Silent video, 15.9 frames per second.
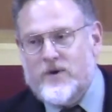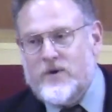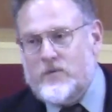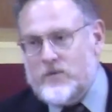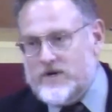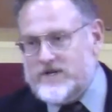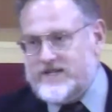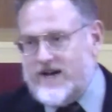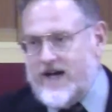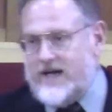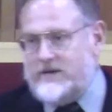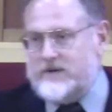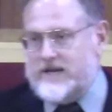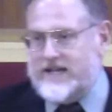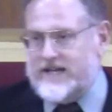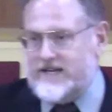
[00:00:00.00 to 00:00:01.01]
what
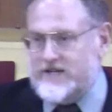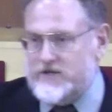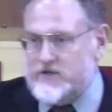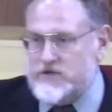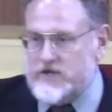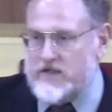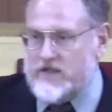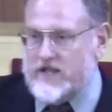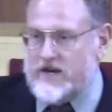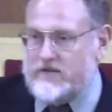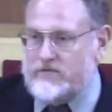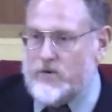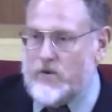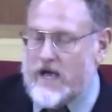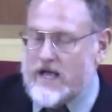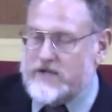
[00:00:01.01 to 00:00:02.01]
time it is. And then
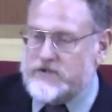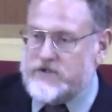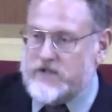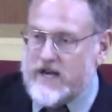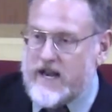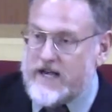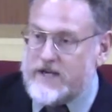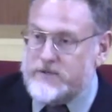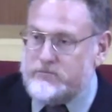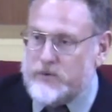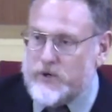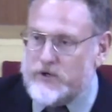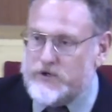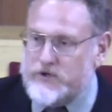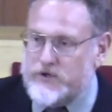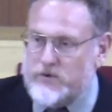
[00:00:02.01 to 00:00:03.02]
if you asked the next
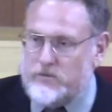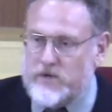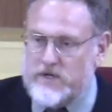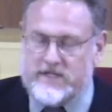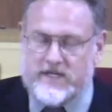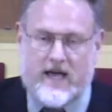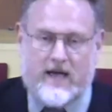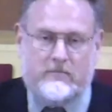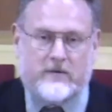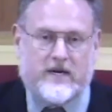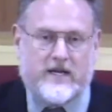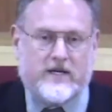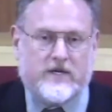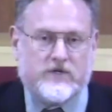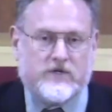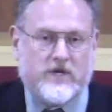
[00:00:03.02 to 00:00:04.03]
person what time it
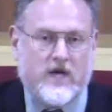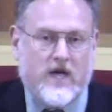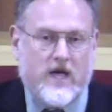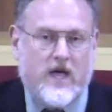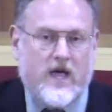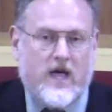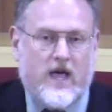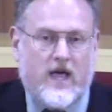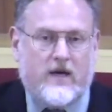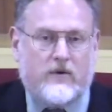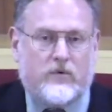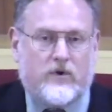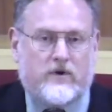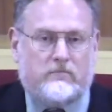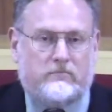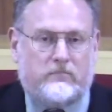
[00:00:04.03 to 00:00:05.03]
is, it
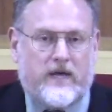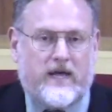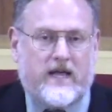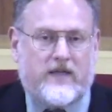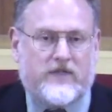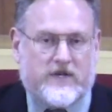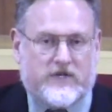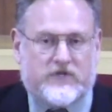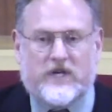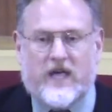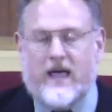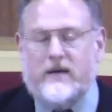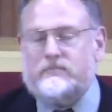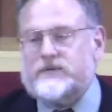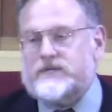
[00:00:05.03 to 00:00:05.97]
would be the same